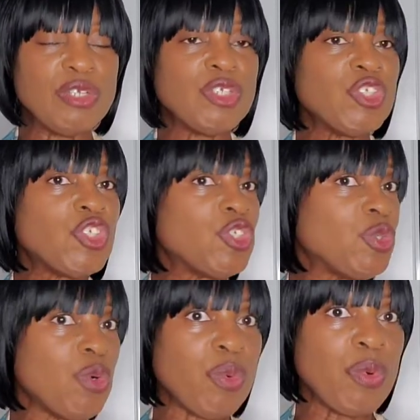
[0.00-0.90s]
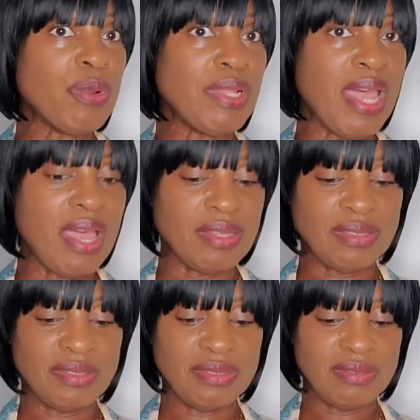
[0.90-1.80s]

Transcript: sure won't last